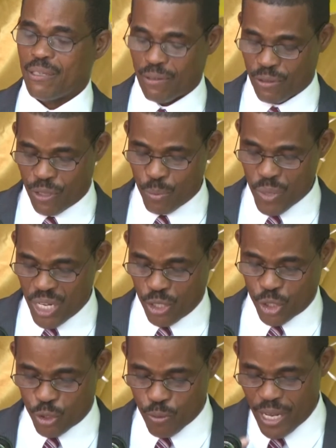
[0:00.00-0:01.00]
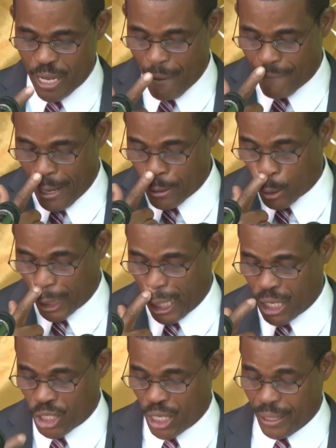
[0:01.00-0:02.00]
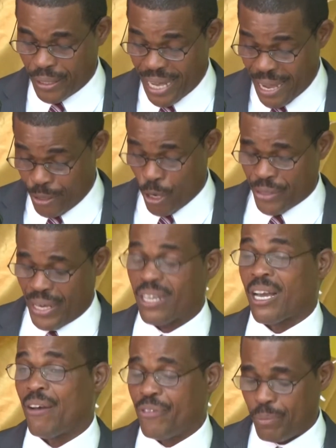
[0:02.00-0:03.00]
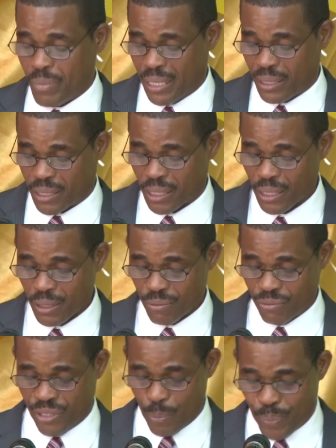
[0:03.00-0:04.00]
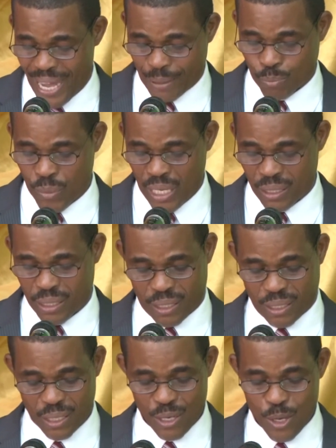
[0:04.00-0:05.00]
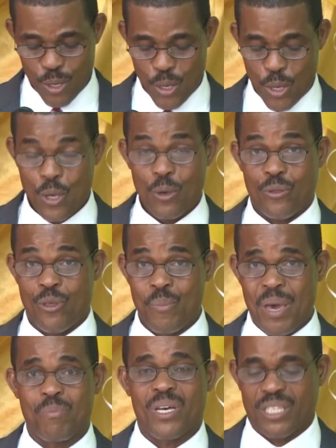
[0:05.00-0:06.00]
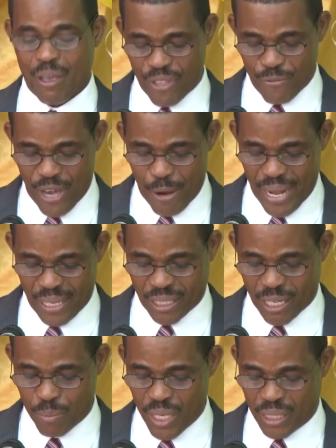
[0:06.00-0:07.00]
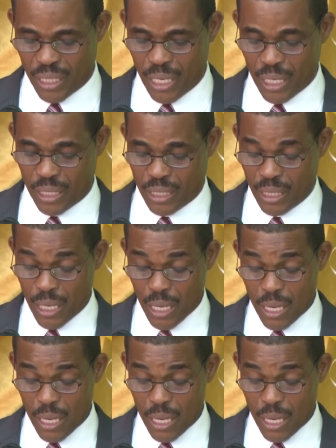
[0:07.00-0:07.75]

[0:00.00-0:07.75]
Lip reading: the Ministry of Education, and other government departments, the members of the various committees,